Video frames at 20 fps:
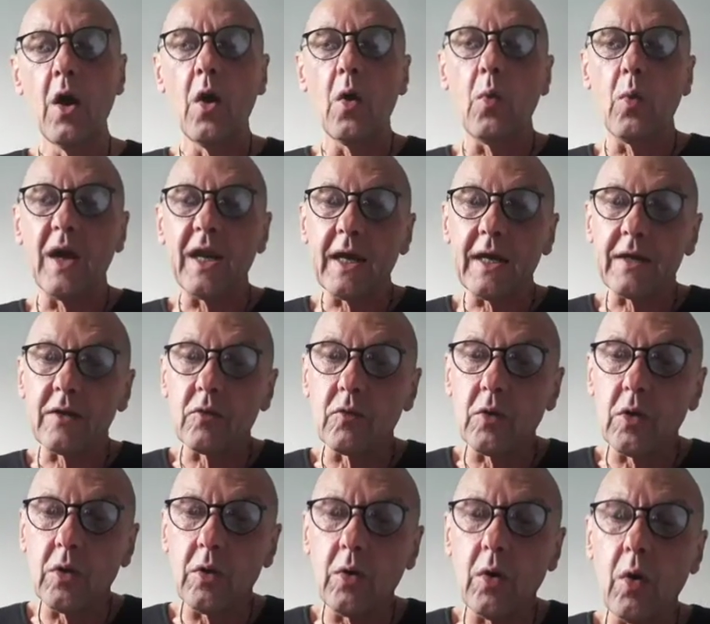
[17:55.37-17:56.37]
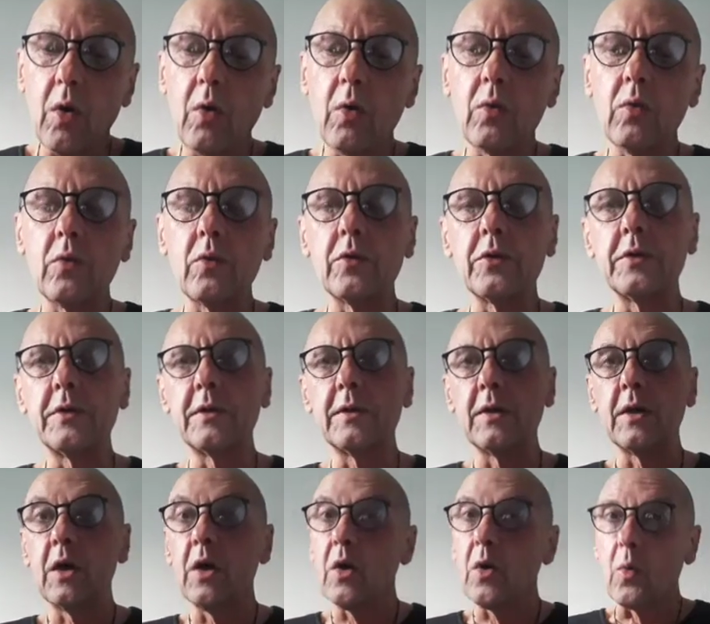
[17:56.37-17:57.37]
When I grow old,
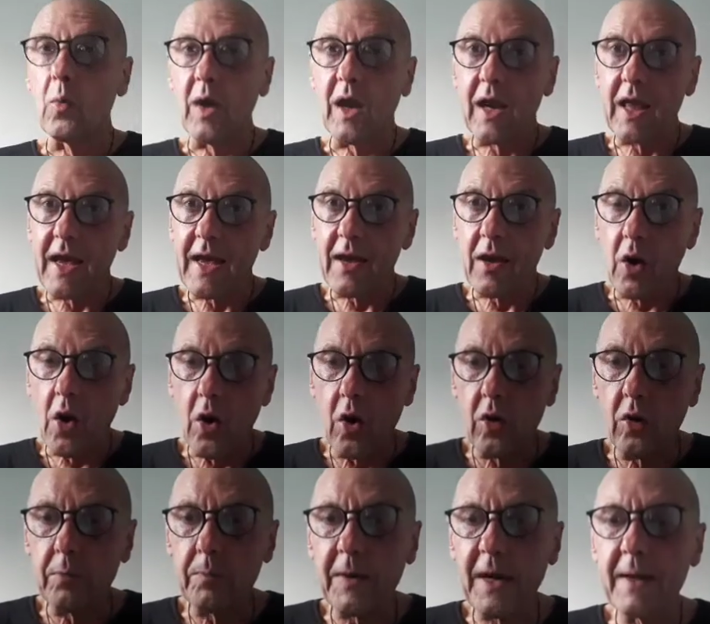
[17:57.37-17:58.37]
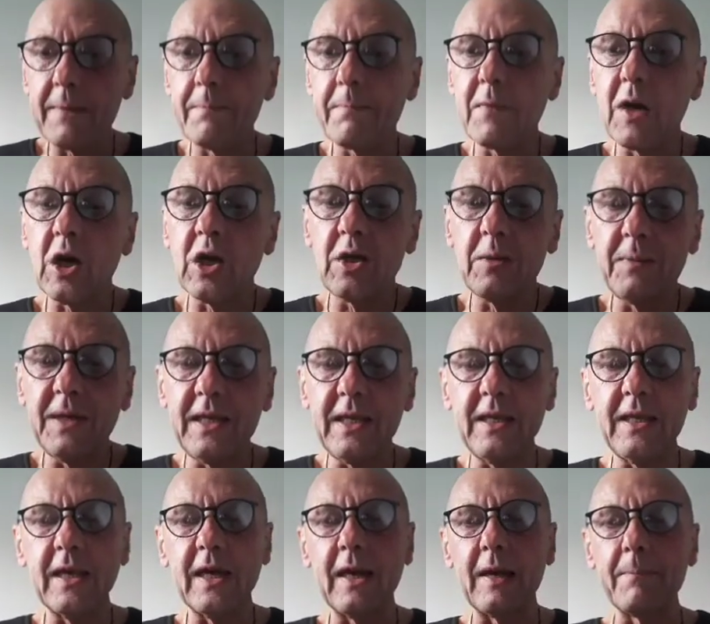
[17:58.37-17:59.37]
well, I hope I'm gonna
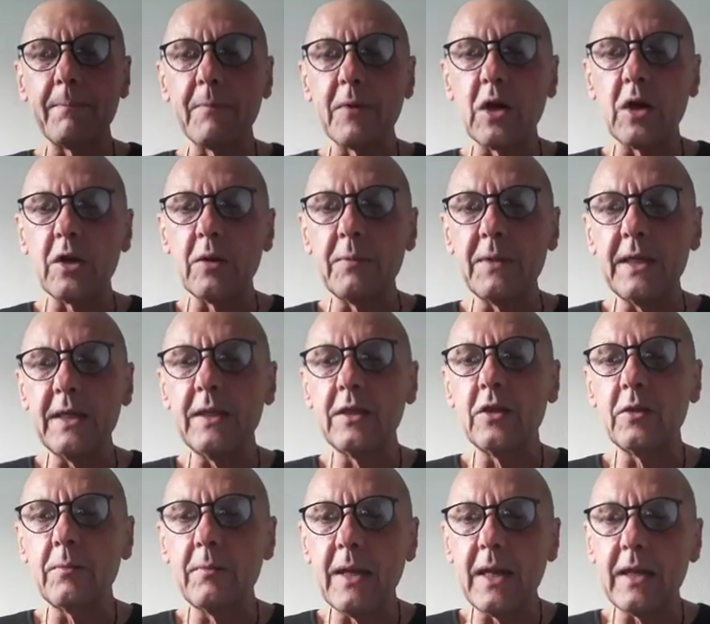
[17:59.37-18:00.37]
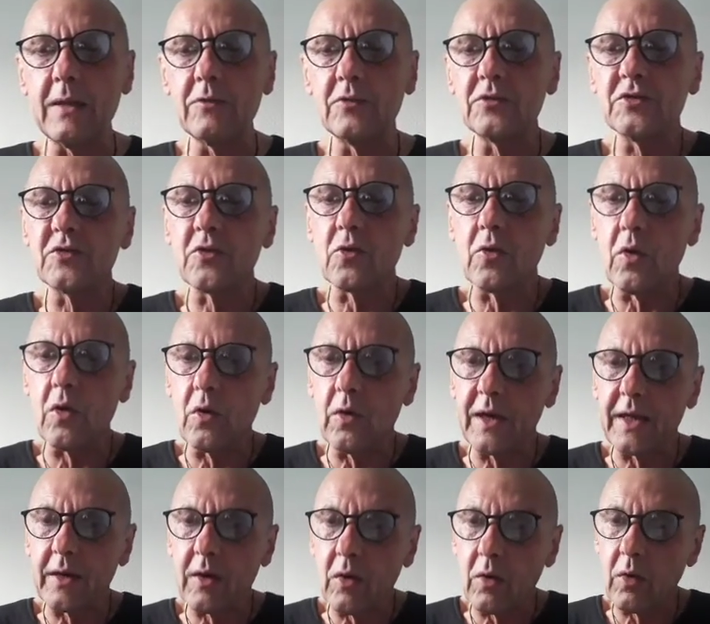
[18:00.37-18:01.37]
be the man who's
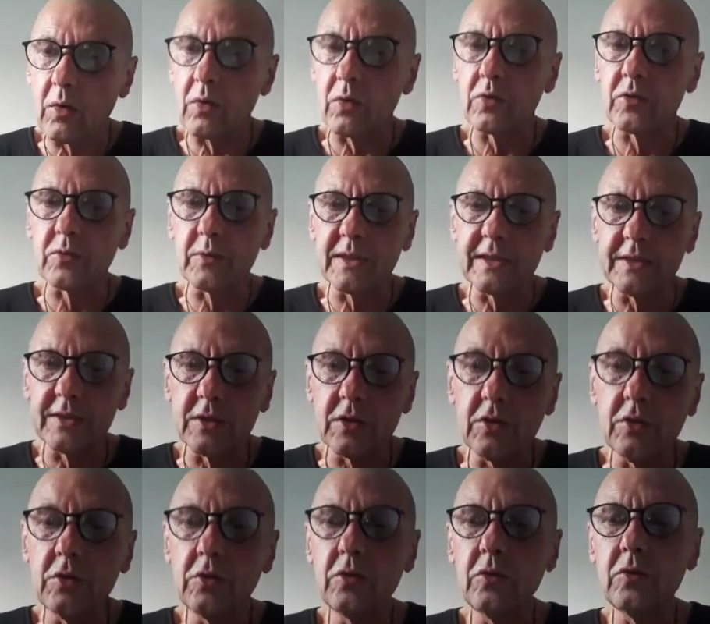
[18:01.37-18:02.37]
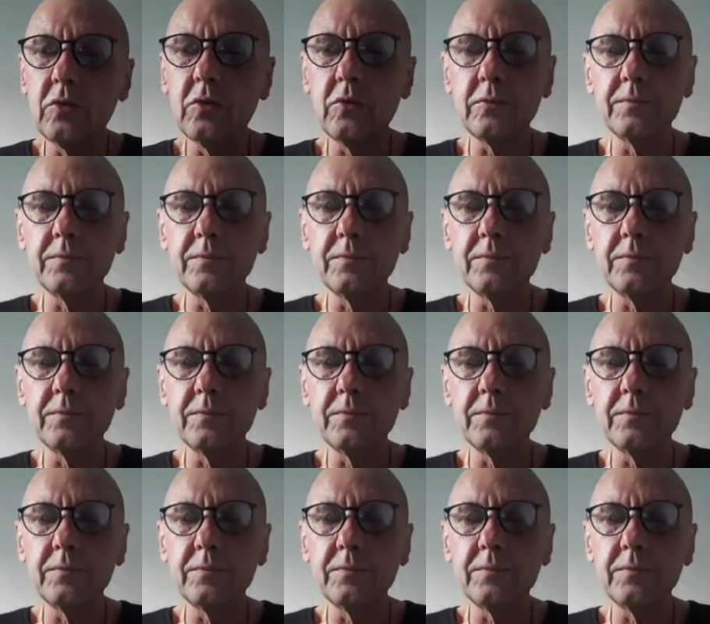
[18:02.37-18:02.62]
growing old with you.